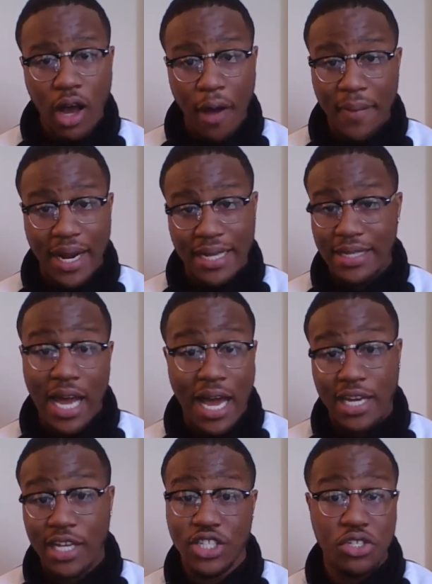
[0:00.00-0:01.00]
And
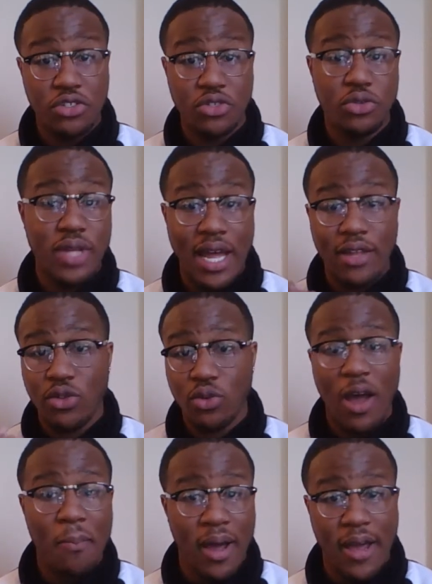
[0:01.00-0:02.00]
I continued to do that
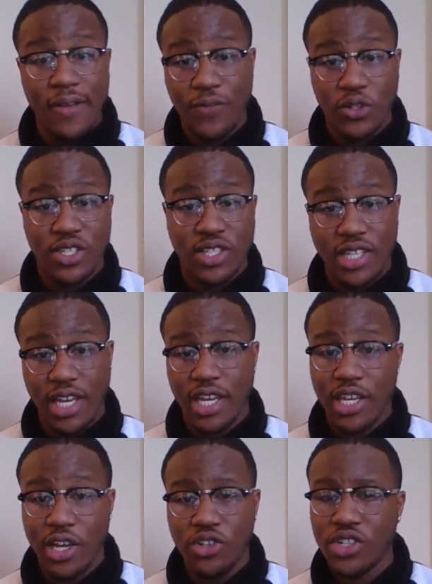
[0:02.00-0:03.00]
throughout my first and
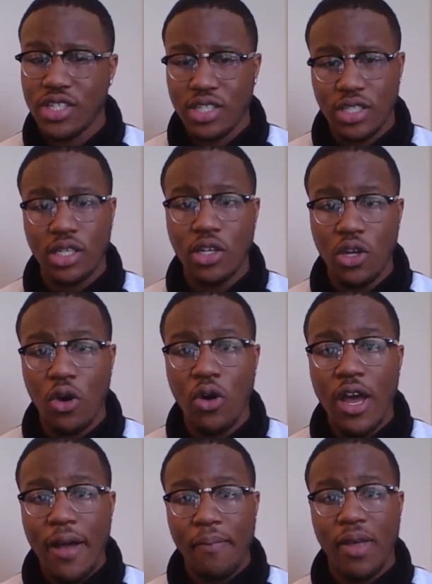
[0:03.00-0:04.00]
second year, just
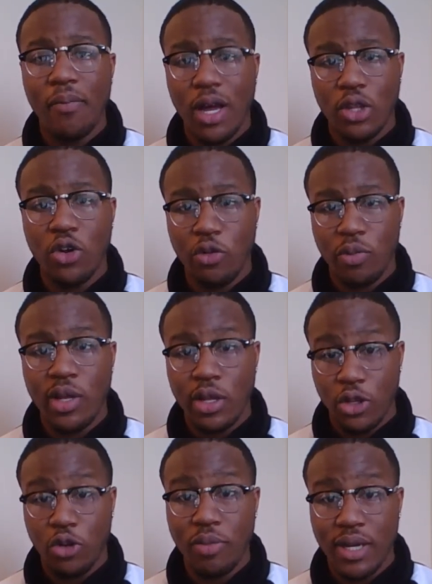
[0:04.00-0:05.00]
to make my load a
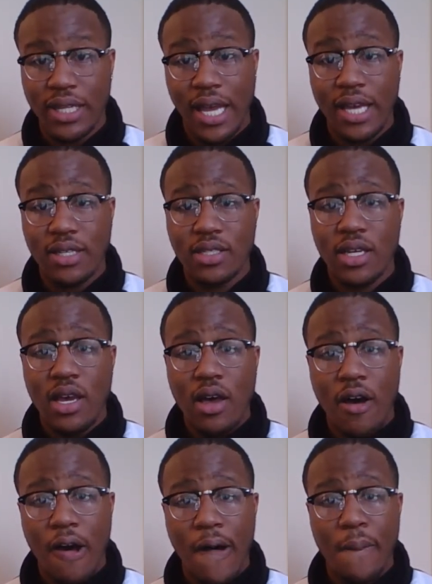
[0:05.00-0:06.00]
little bit less.
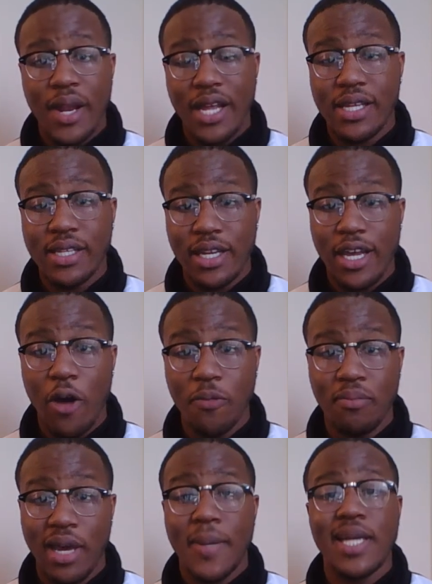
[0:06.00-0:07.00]
And I think that
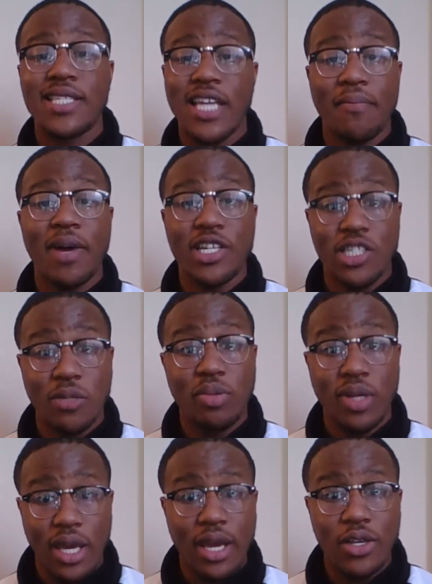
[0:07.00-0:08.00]
helped me maintain my
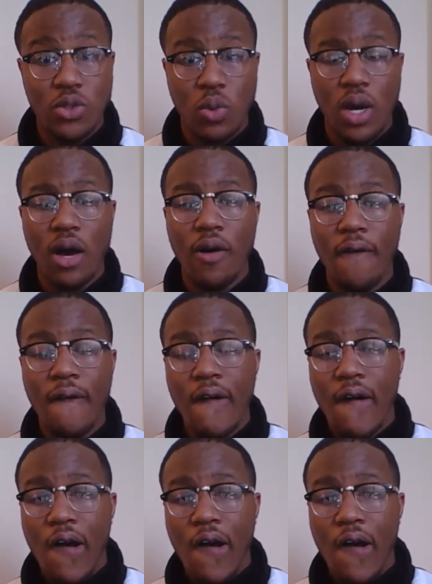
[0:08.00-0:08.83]
GPA as well.